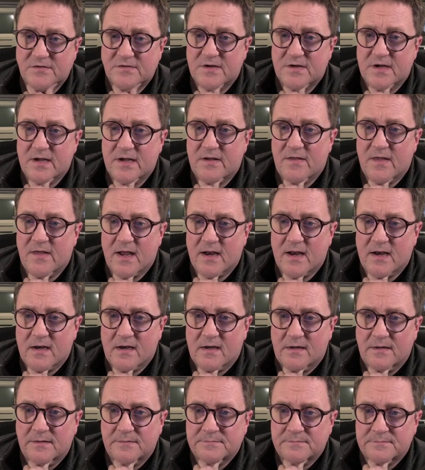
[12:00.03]
say that
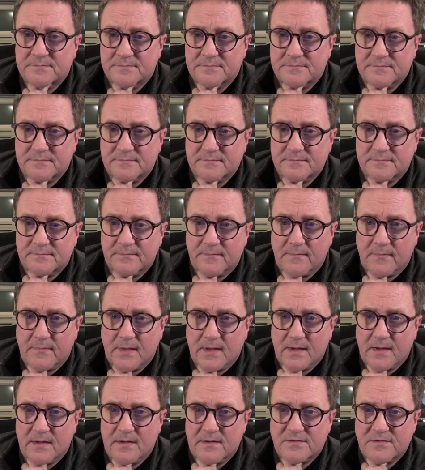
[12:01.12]

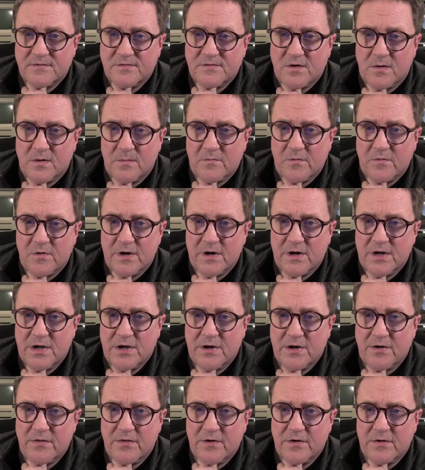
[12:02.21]
somewhere
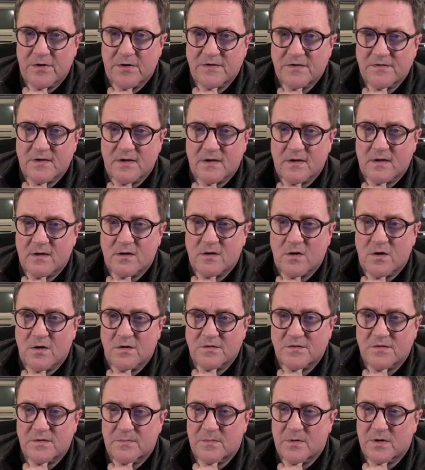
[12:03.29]
here there is a
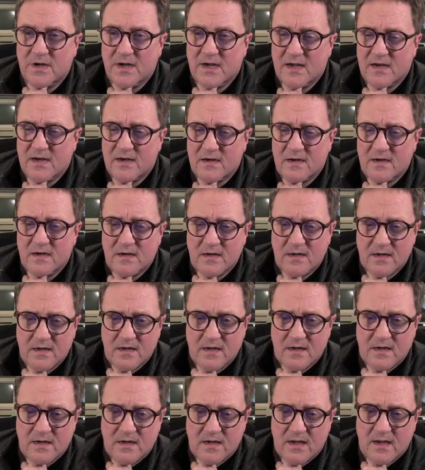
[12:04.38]
customer get,
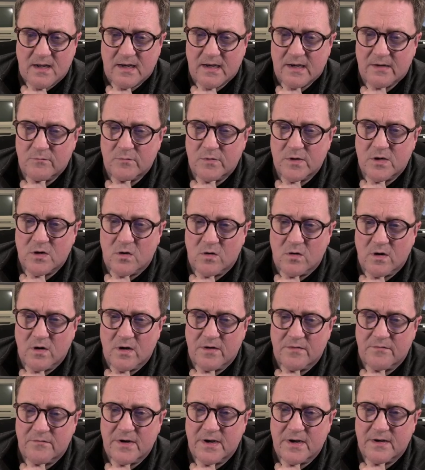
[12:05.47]
and then we call our
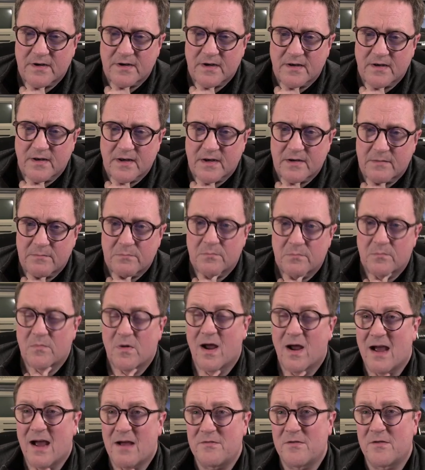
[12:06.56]
event, and then
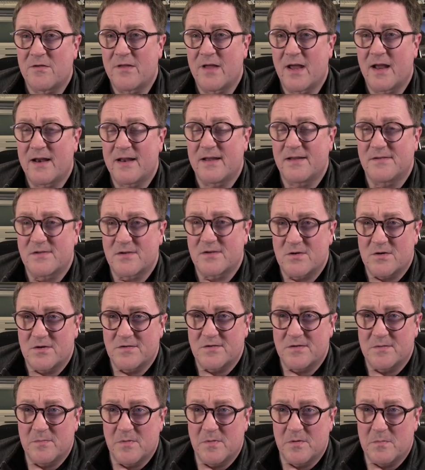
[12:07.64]
after that is a
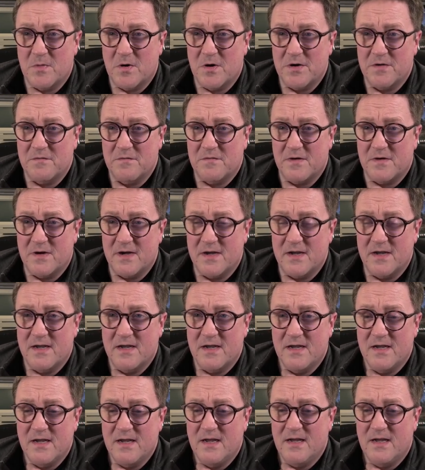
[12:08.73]
customer modify.
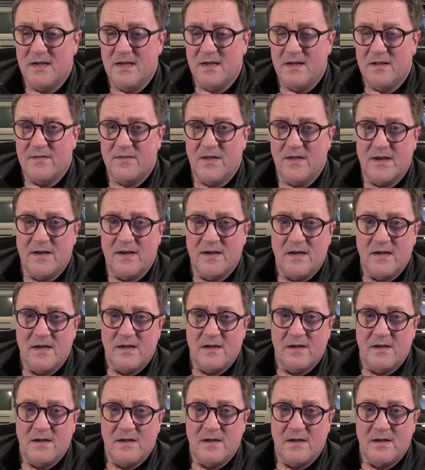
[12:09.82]
Then